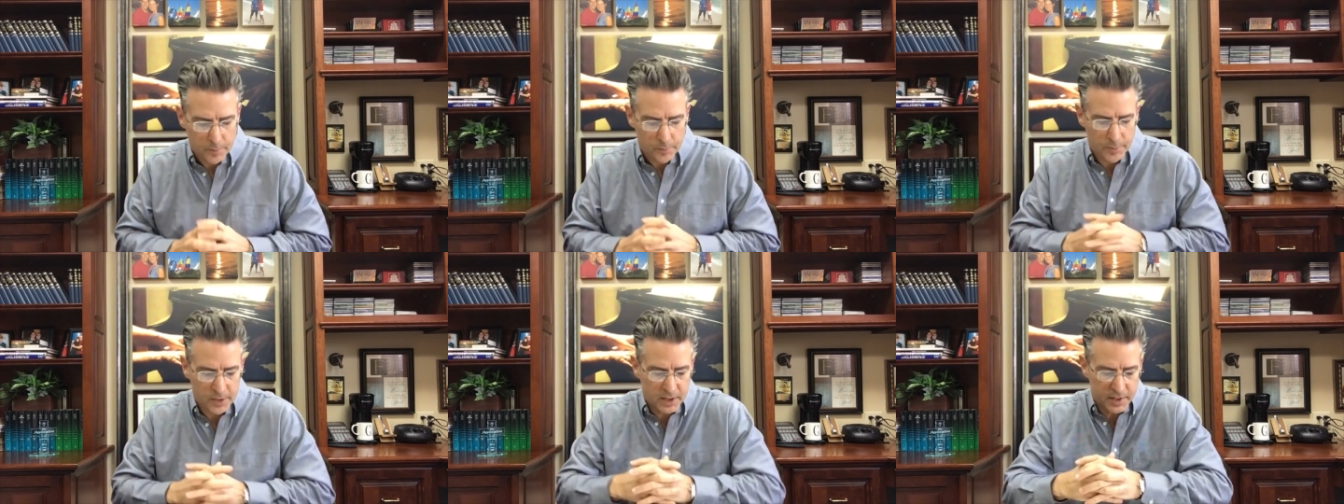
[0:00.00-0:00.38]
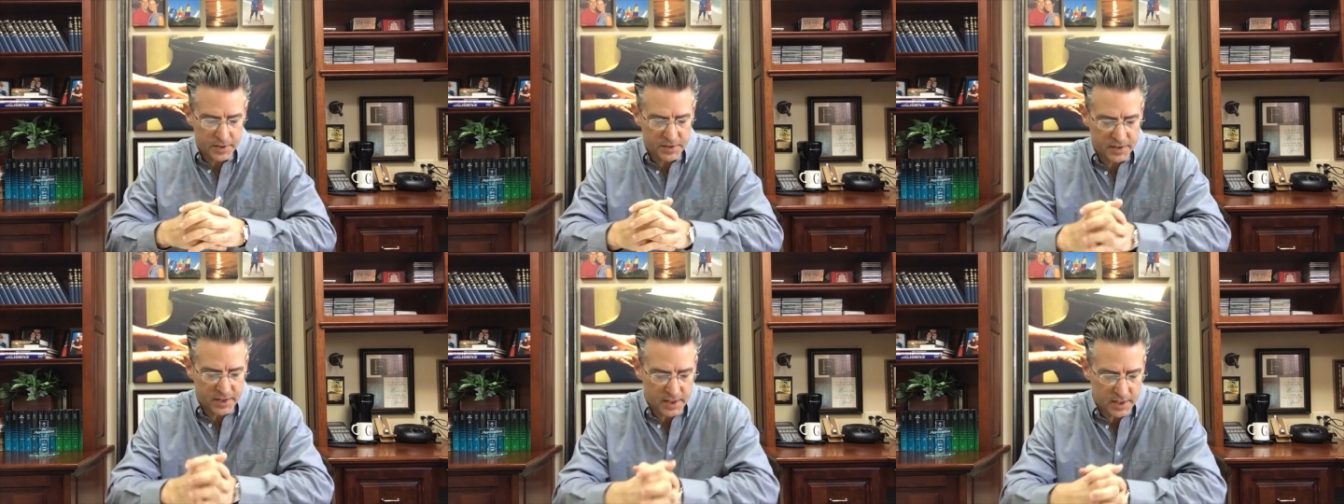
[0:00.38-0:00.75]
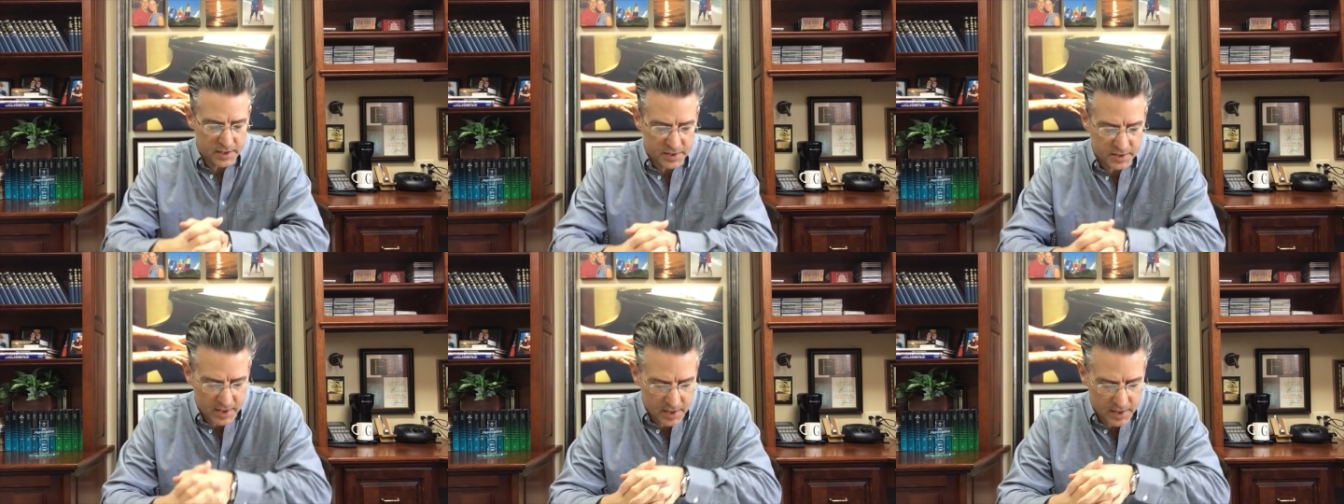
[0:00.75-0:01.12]
because then
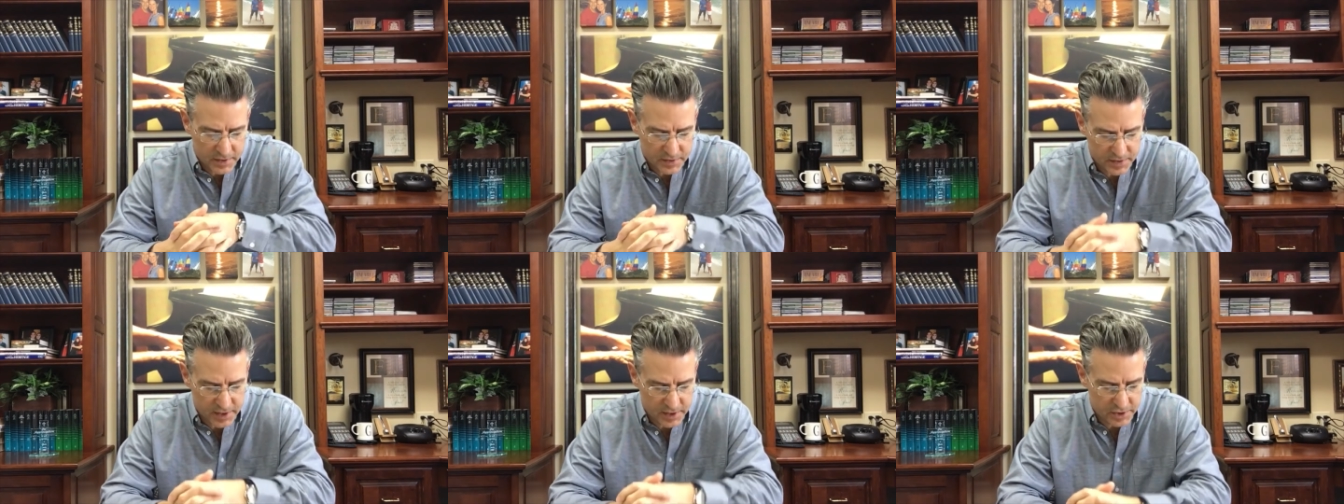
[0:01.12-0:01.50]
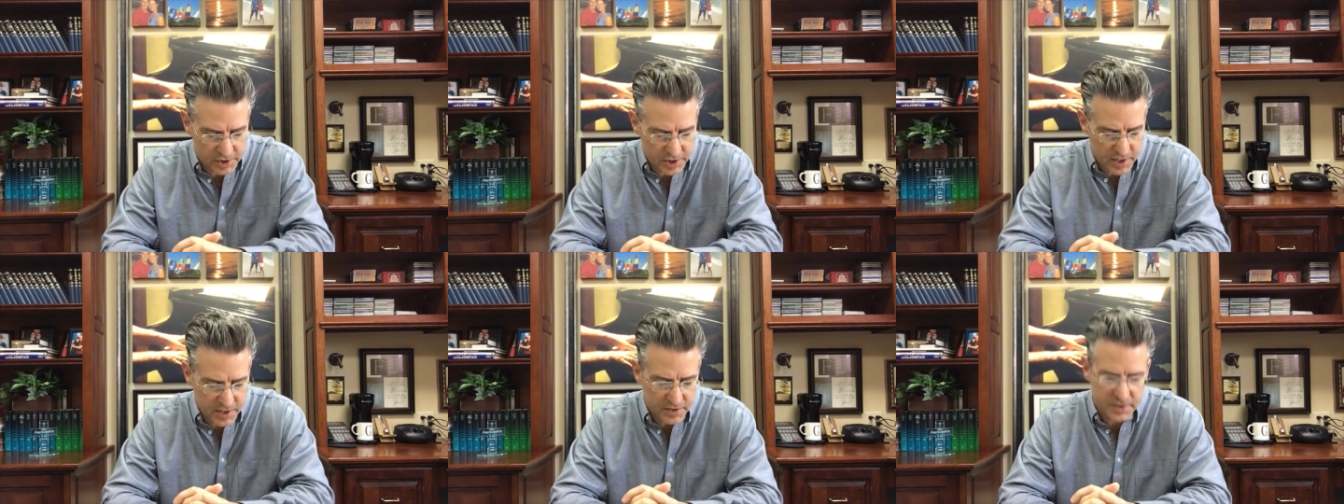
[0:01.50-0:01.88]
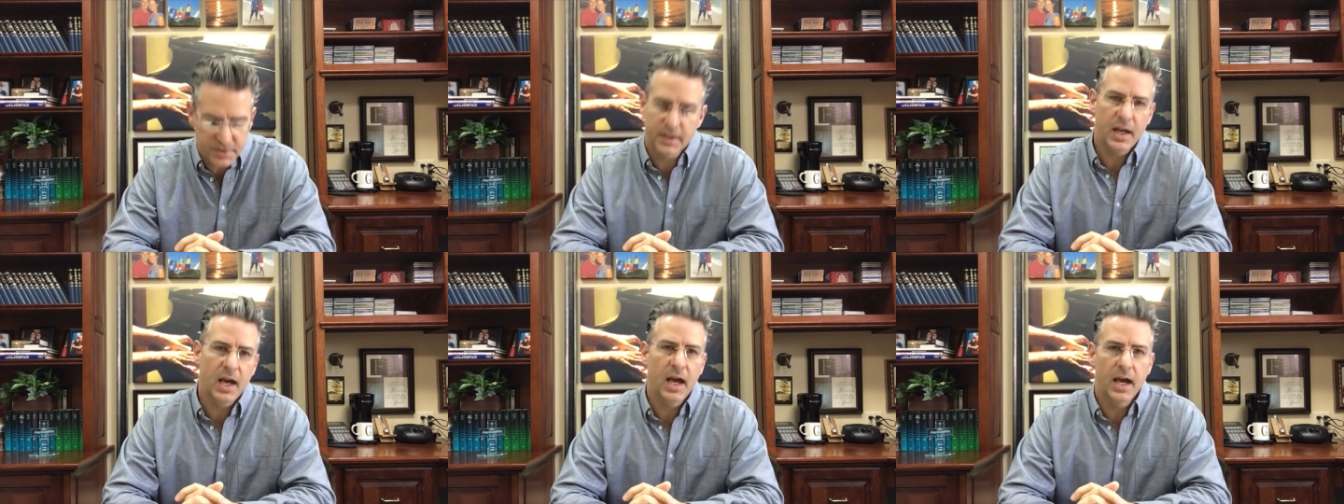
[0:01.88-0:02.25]
it says, Then Jesus
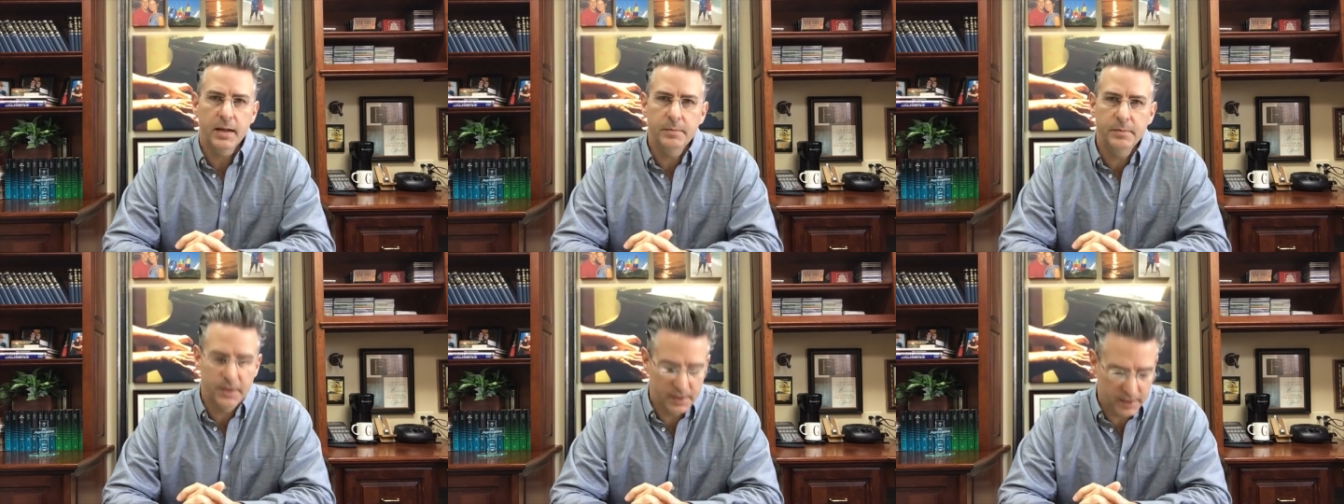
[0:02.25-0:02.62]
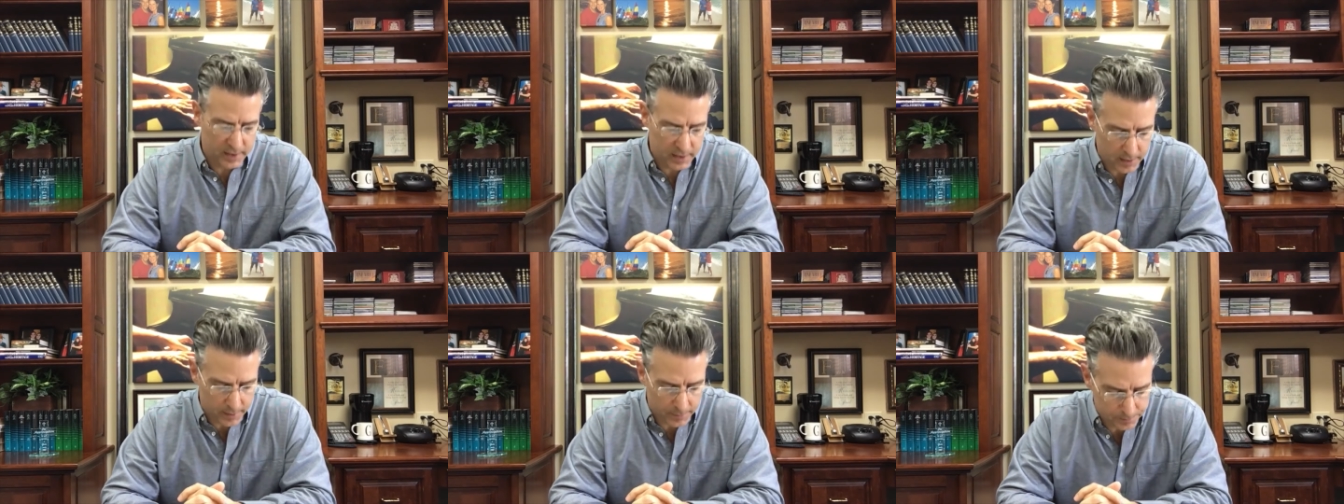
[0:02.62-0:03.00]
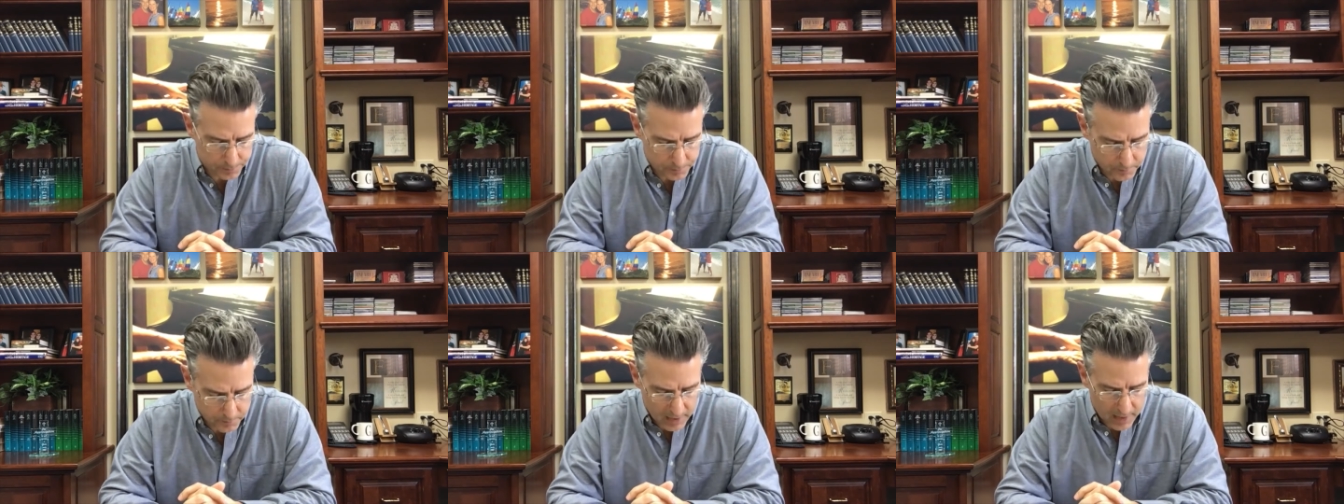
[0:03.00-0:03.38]
came to them
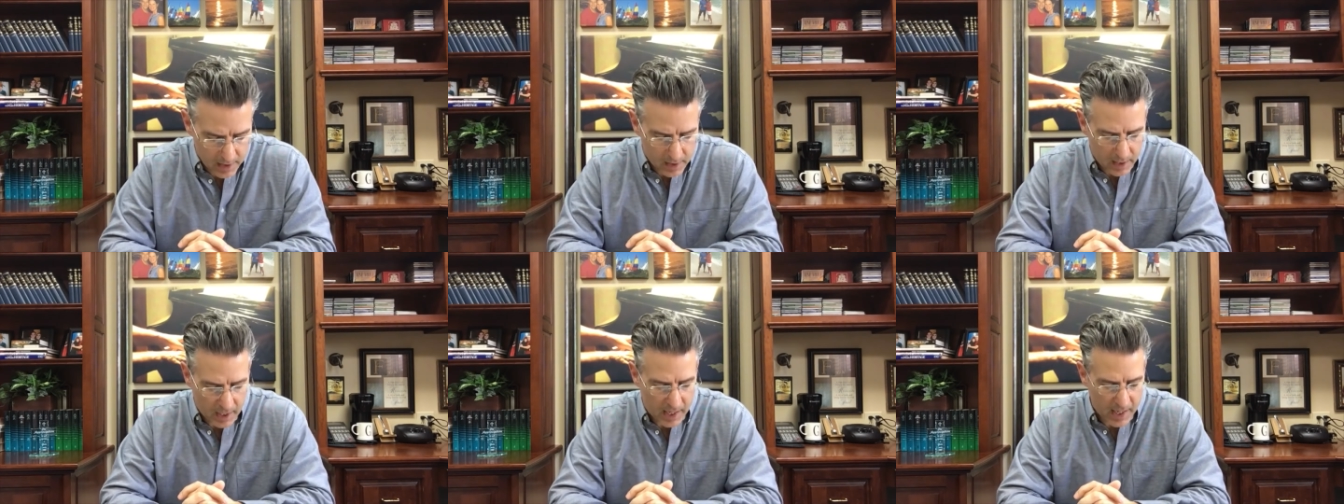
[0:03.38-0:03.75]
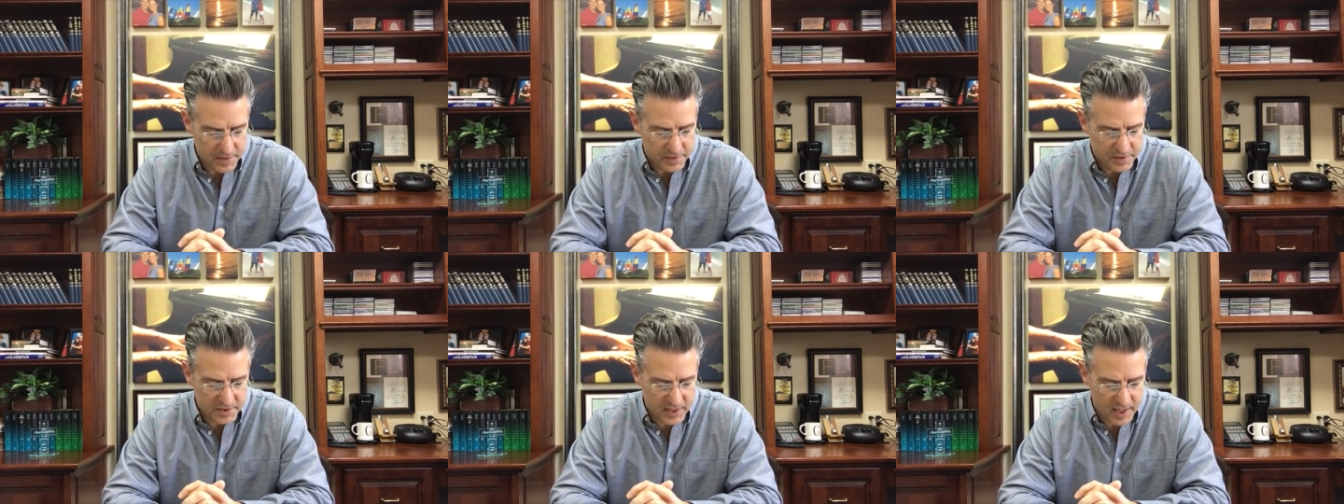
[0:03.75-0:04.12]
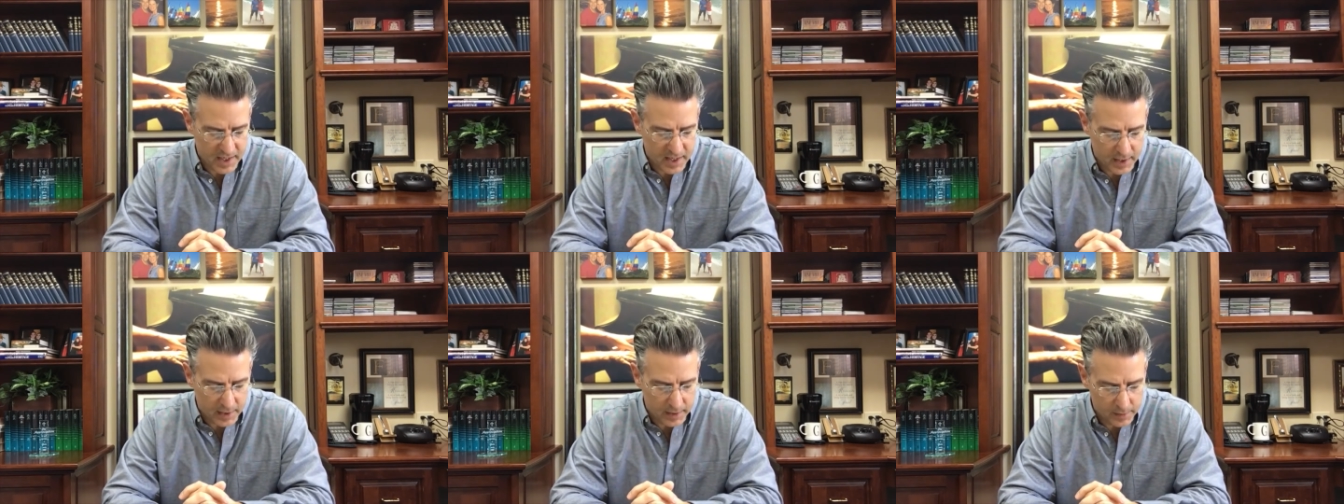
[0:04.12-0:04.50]
and
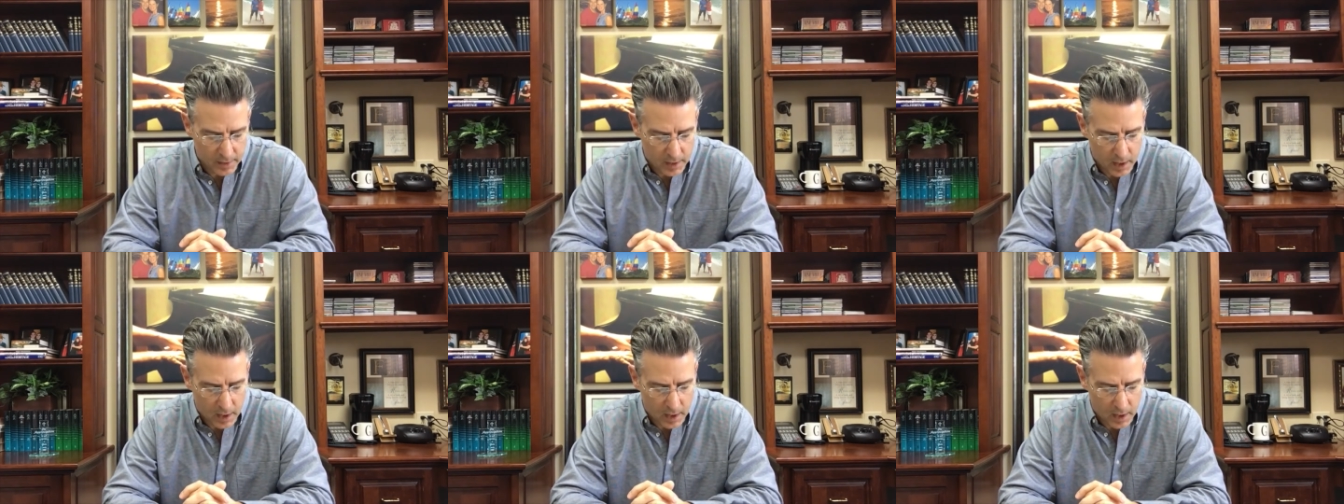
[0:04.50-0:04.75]
said,